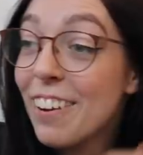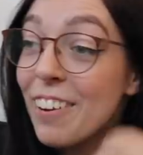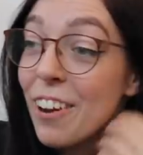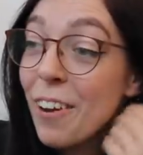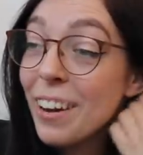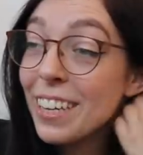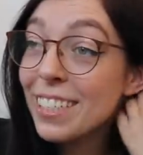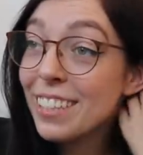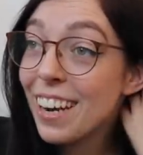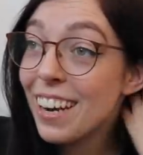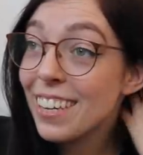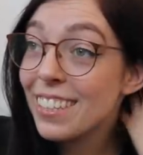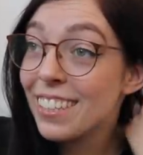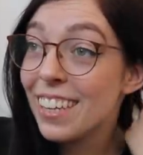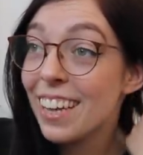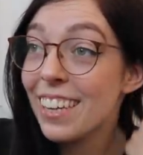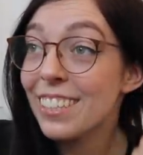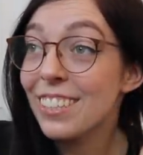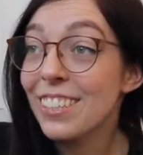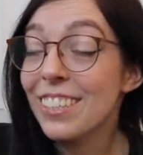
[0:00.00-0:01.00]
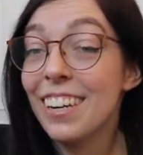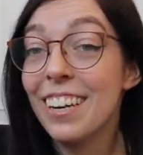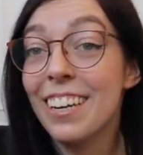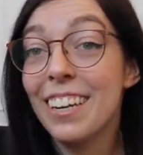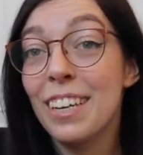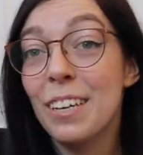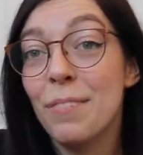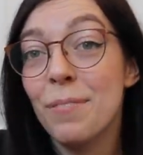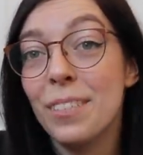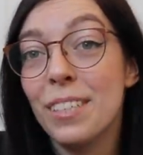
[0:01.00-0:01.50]
I know I talked a lot of shit
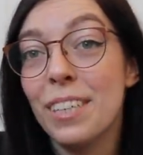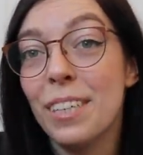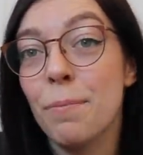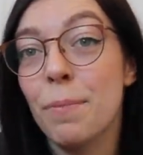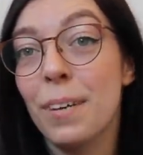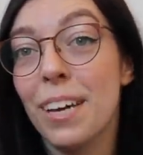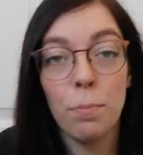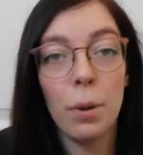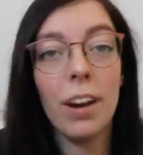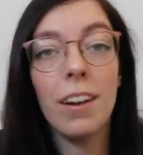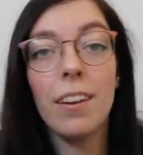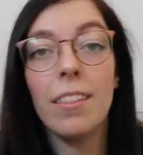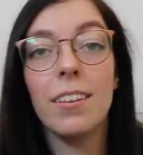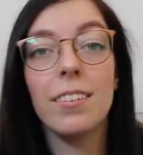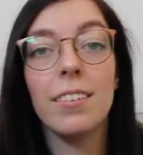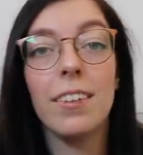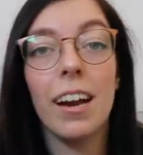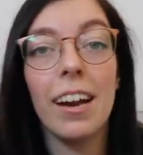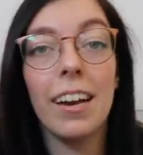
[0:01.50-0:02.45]
on AMC, but prior to this,